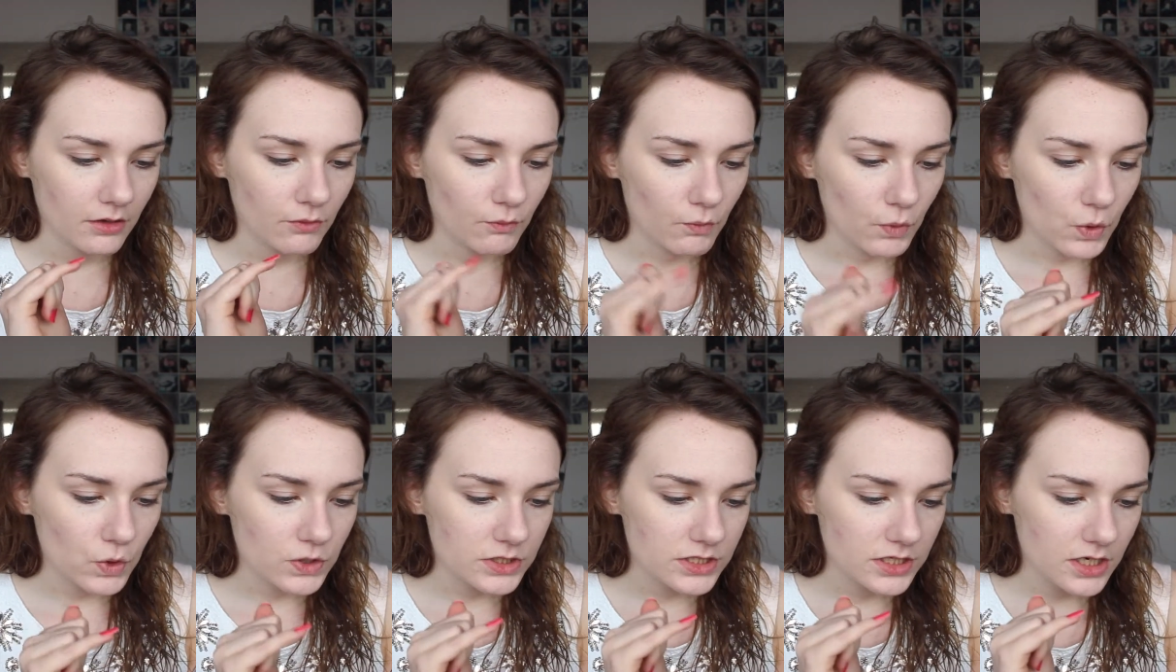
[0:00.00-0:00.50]

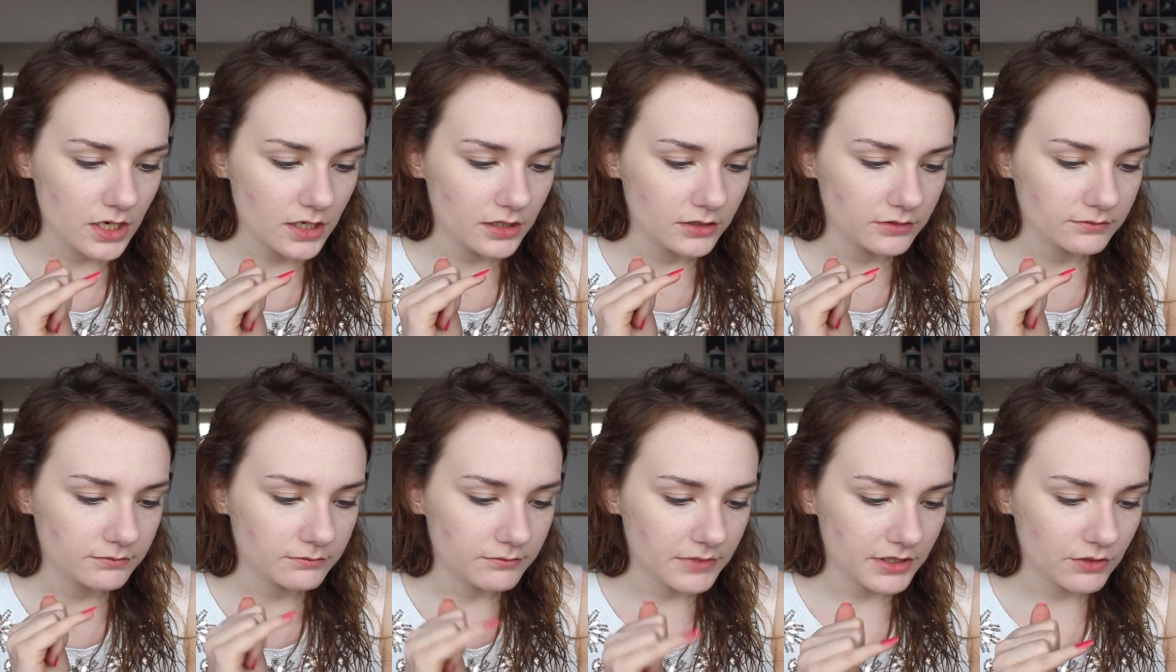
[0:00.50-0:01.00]
Water,
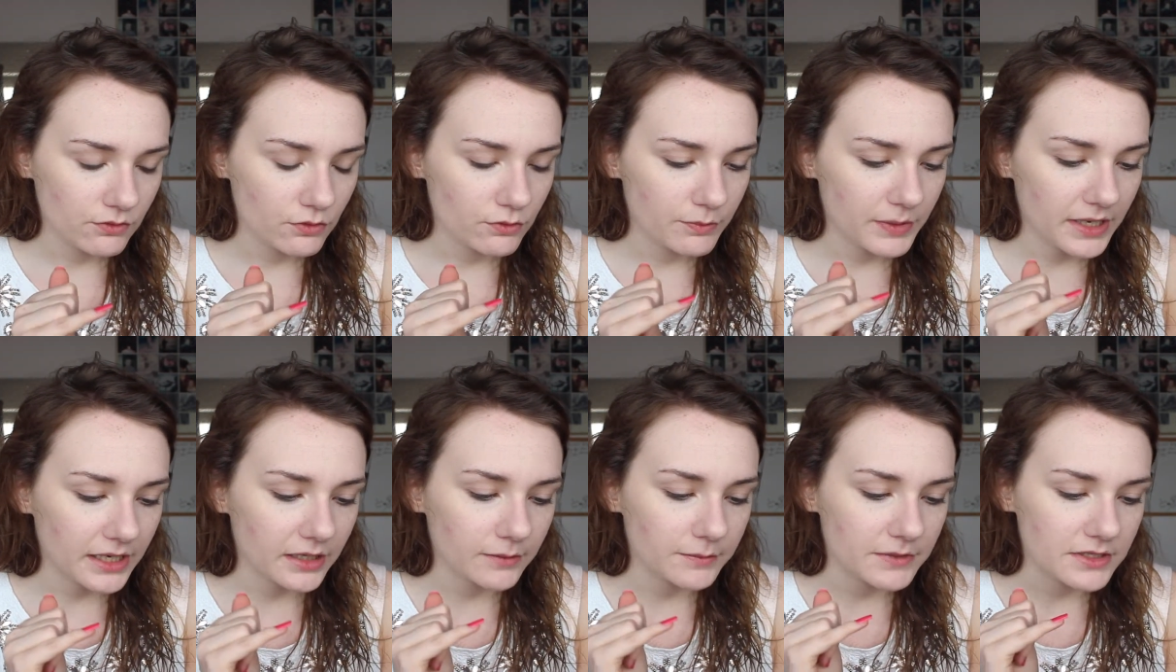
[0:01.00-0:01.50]
mineral
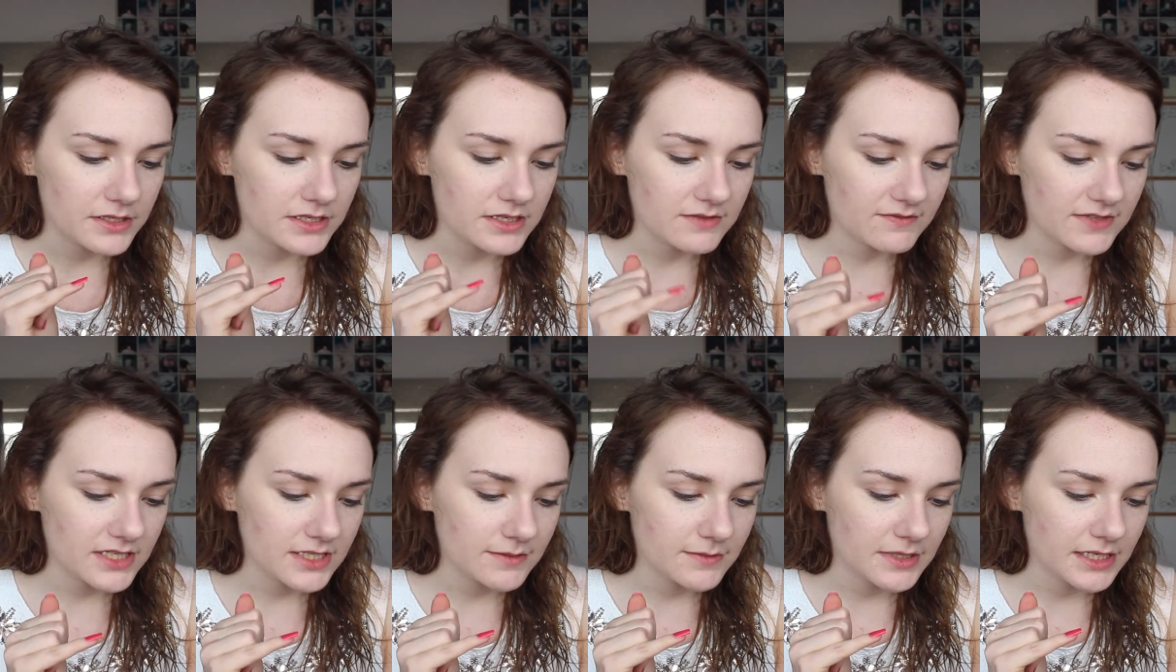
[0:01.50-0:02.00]
pigments,
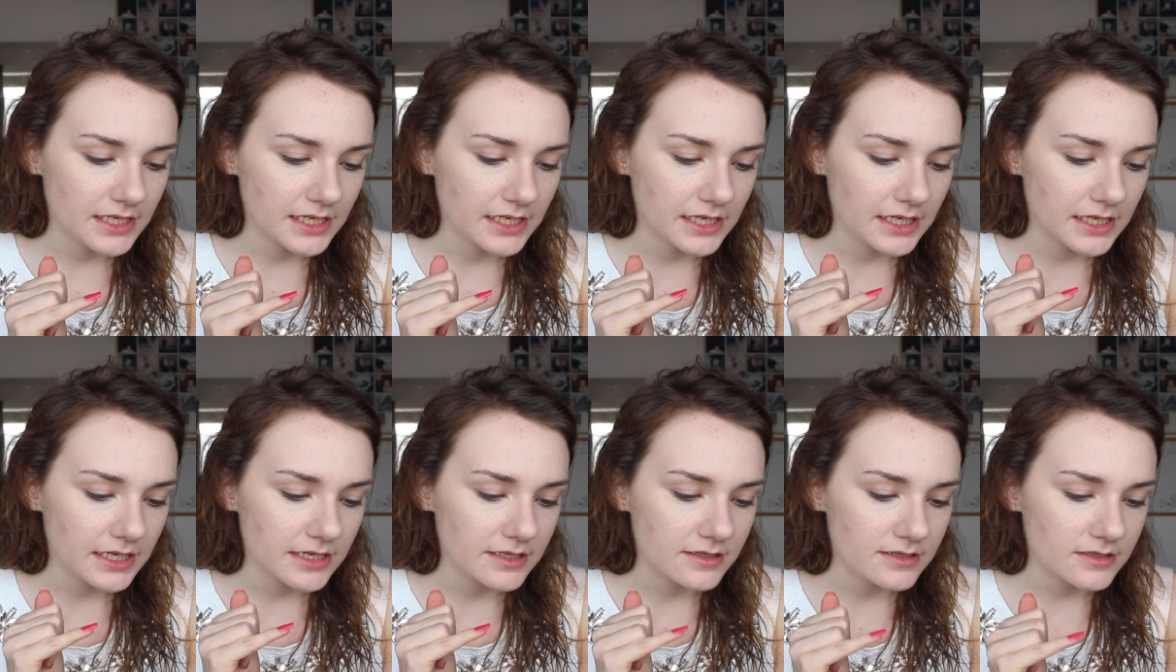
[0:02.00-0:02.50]
vitamin
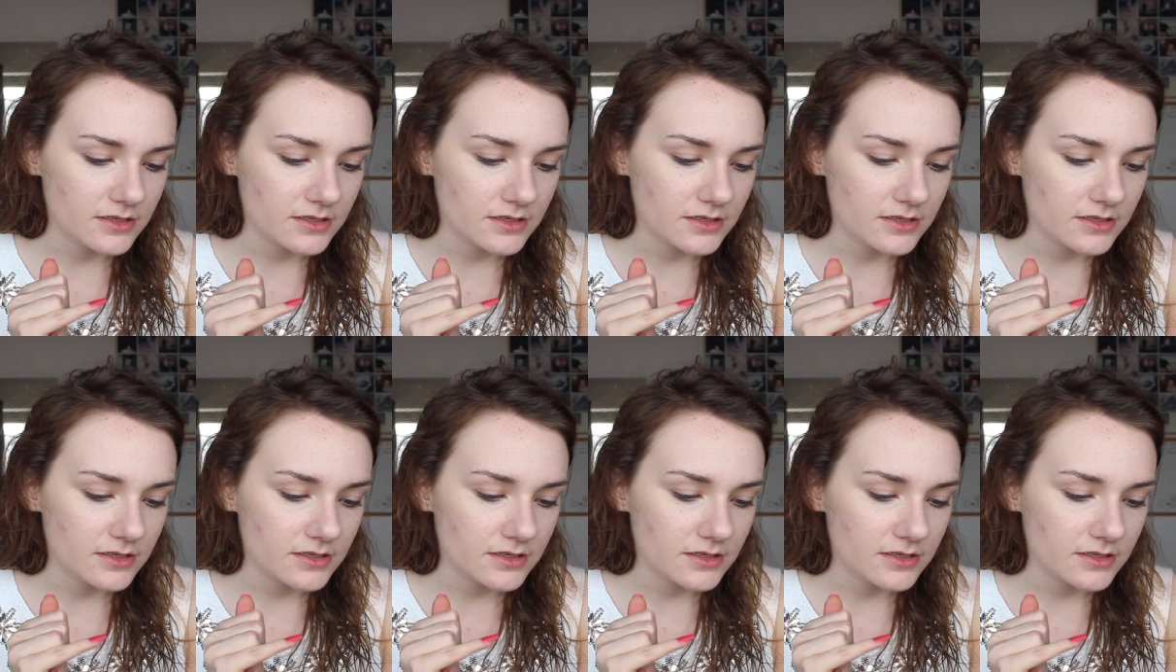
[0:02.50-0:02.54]
E,